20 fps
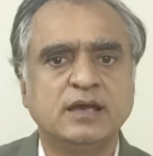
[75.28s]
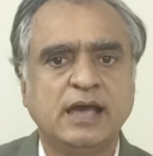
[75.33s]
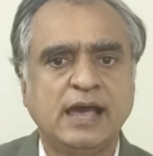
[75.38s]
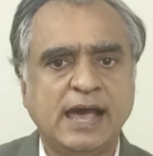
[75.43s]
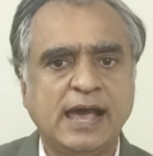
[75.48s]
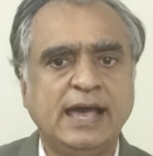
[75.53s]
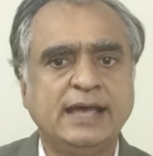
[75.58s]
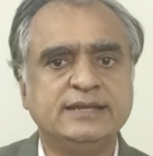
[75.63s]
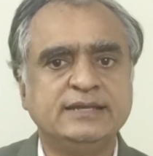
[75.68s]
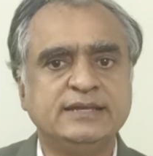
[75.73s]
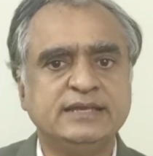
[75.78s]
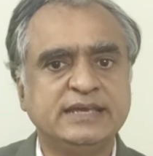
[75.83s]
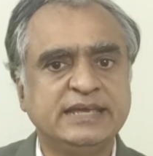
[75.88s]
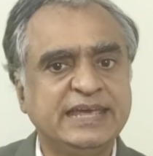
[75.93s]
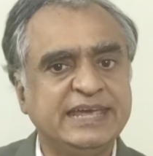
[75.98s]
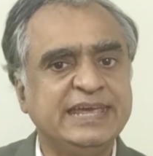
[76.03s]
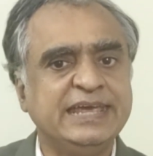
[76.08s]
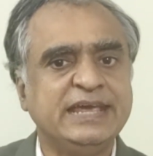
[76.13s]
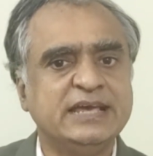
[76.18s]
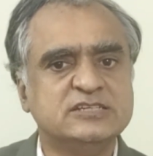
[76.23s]
and
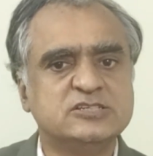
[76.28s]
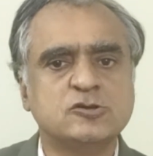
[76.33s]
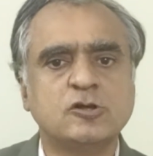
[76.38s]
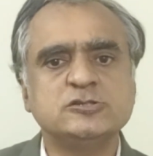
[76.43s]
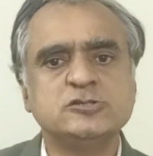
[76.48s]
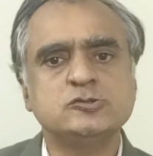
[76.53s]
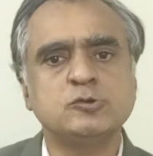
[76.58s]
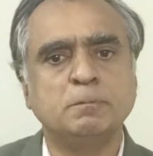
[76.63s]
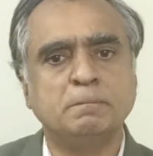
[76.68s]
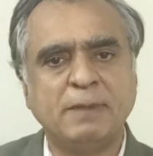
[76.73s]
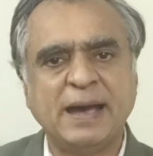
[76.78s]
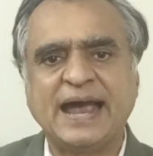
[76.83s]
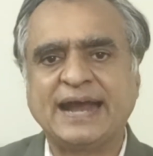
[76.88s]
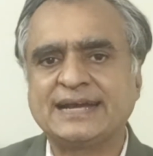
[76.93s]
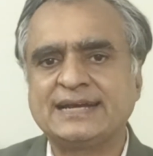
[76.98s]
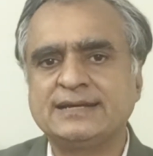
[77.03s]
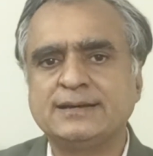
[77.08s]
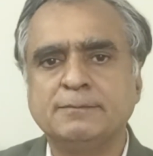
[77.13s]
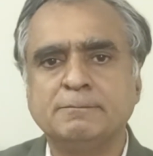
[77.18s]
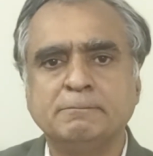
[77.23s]
he is also
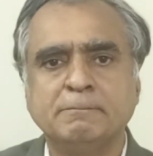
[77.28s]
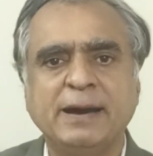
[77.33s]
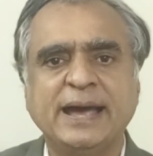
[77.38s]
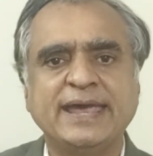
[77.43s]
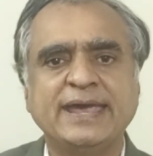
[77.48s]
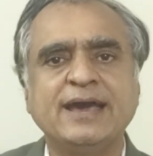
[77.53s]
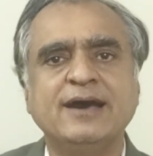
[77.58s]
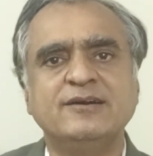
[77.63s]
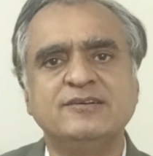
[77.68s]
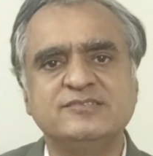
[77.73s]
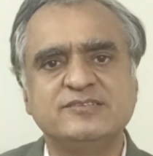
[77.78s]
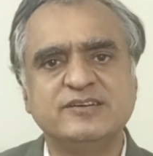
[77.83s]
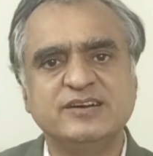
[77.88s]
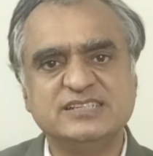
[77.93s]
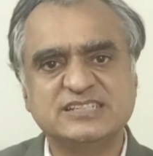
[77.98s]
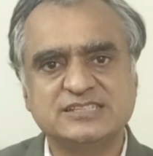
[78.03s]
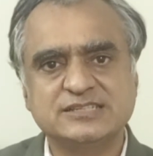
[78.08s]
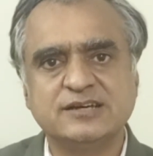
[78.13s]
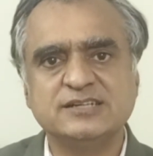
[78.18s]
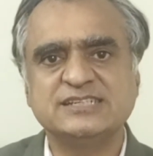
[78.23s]
backed by a
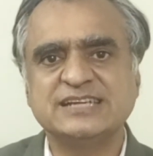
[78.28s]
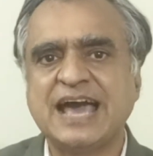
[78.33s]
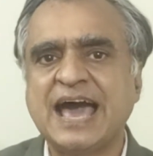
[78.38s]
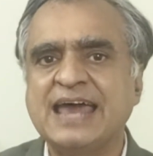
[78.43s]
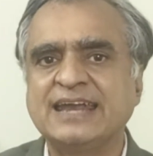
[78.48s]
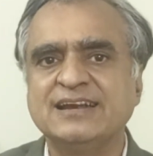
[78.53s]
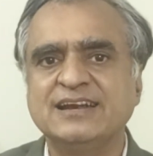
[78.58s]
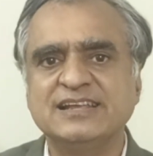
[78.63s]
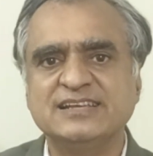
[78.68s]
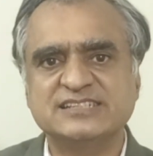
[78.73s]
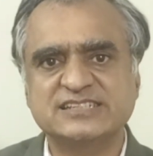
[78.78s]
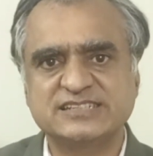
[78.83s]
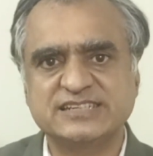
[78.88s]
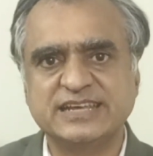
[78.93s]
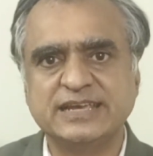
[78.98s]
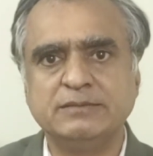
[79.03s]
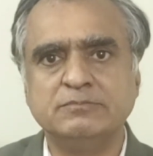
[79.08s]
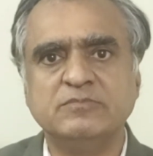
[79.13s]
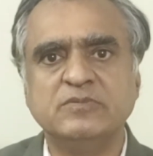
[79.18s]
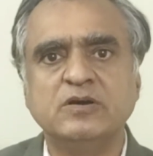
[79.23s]
research analyst
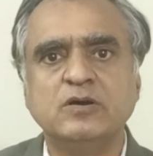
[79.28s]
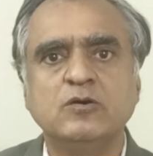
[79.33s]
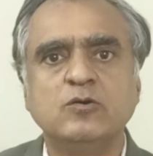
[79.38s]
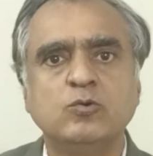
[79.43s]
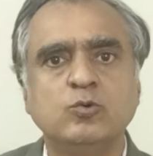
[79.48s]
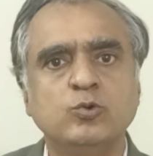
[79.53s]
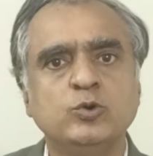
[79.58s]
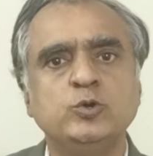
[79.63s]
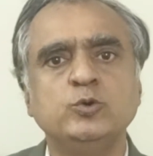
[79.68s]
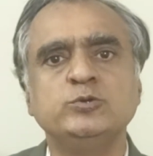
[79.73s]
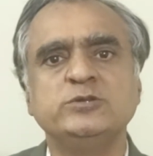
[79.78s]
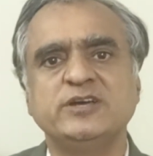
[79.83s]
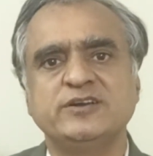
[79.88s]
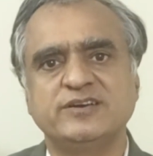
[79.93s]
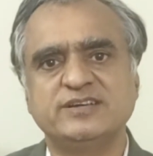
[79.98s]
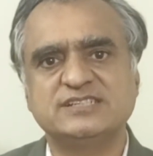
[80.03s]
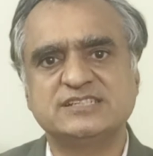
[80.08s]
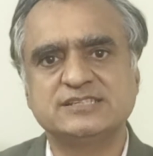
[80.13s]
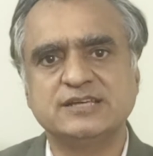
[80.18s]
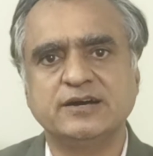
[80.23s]
team who do the
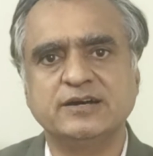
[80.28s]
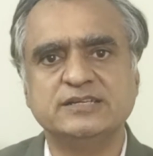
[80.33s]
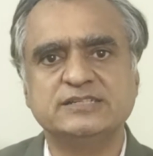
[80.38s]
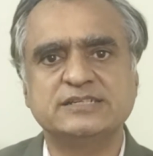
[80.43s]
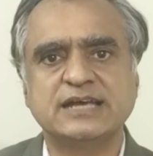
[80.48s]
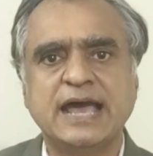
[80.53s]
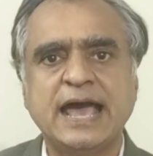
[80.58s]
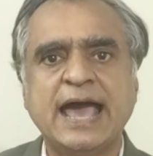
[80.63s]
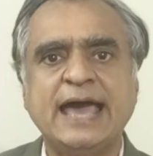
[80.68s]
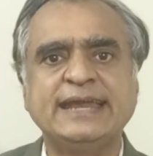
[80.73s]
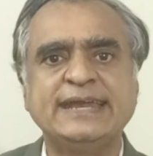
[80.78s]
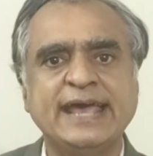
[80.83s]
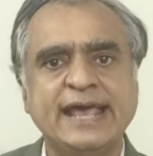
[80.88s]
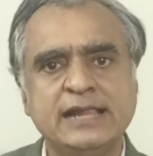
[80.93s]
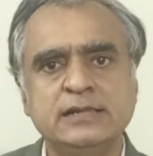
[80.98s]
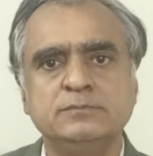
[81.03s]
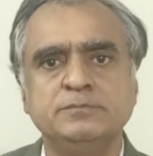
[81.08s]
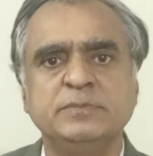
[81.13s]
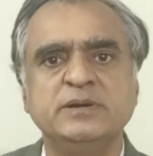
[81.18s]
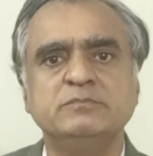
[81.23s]
research and
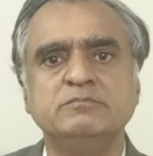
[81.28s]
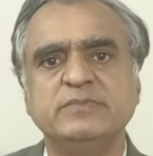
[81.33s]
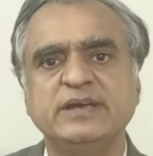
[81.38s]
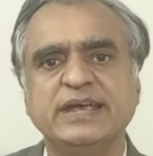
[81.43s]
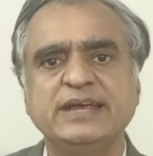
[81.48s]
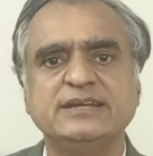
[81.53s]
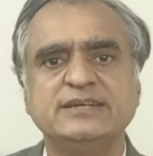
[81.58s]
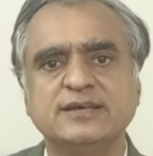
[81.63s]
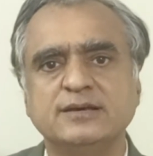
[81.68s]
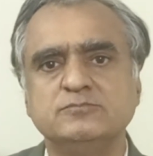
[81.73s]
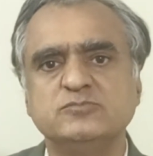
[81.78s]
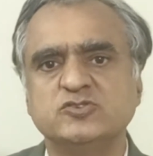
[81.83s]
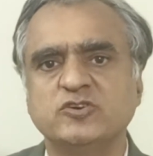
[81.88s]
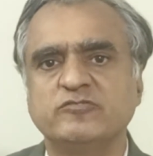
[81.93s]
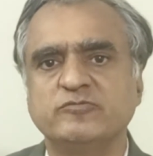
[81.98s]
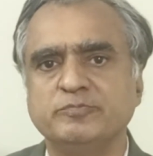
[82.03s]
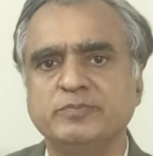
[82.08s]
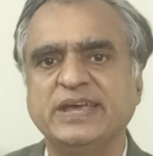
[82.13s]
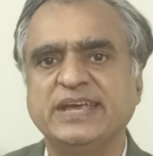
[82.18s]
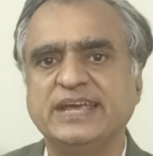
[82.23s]
help him in terms
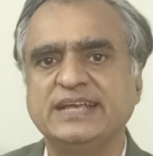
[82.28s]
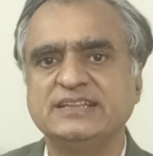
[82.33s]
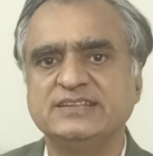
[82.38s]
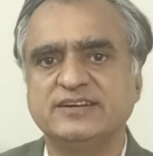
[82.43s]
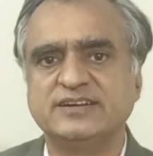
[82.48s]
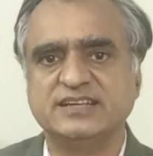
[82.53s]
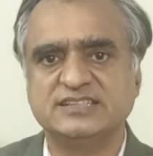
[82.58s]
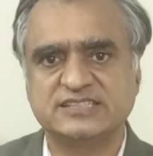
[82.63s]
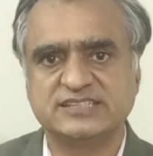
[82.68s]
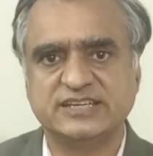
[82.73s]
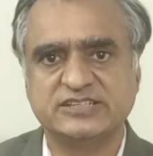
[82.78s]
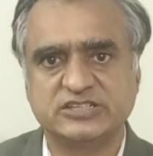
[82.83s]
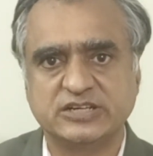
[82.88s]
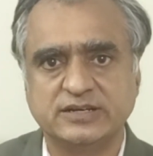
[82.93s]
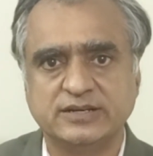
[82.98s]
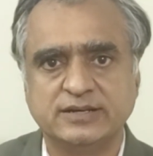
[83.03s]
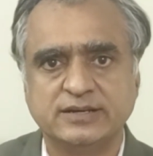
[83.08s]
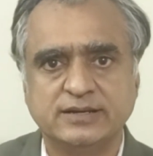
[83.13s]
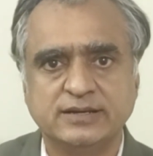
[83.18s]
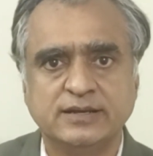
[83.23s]
of making the
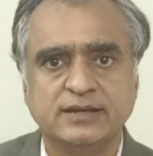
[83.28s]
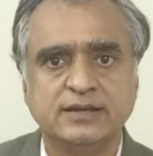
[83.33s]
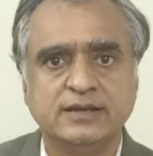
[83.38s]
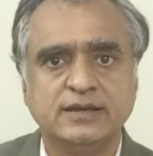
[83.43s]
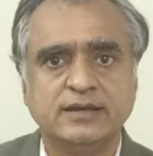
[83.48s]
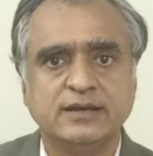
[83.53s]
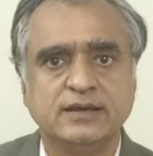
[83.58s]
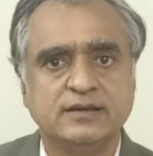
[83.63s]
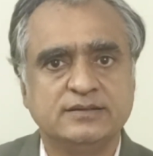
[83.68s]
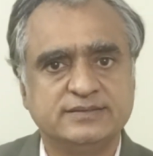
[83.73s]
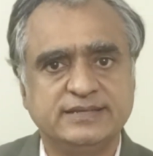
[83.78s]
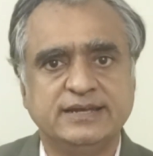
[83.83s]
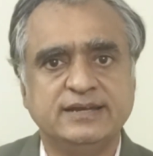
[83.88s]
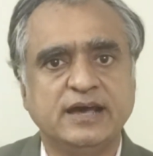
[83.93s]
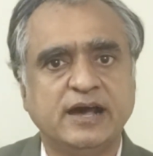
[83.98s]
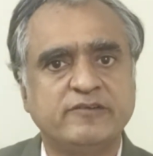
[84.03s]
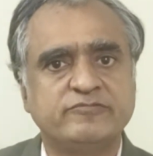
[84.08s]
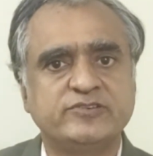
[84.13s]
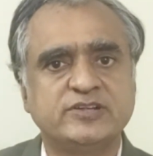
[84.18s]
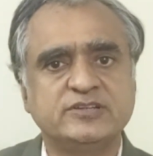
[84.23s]
decision. Then
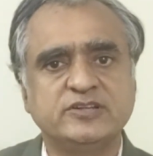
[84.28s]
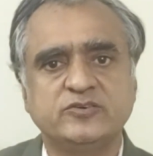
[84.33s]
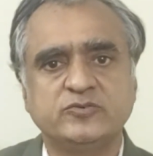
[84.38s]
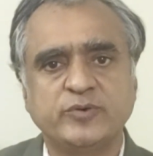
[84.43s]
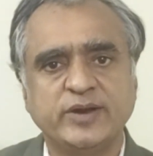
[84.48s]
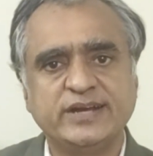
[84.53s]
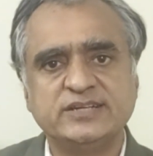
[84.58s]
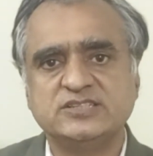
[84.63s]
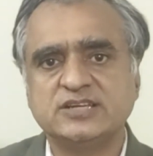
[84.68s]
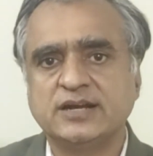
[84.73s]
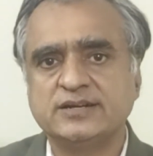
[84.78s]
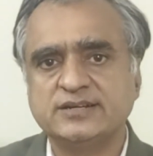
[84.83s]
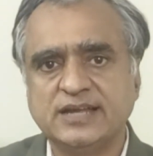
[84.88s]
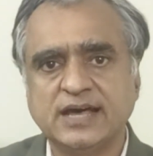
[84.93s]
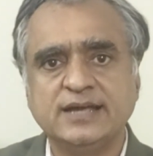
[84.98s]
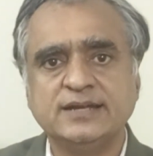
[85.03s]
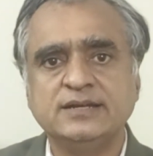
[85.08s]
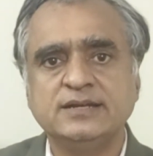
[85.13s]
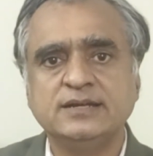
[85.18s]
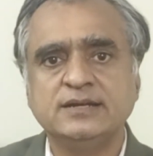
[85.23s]
after the trades are
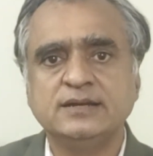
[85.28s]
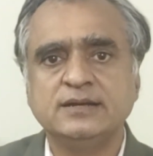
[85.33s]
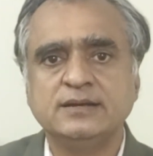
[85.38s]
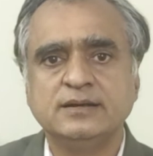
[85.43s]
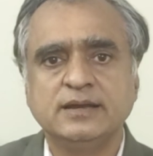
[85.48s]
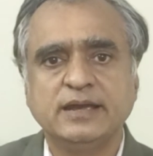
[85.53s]
done,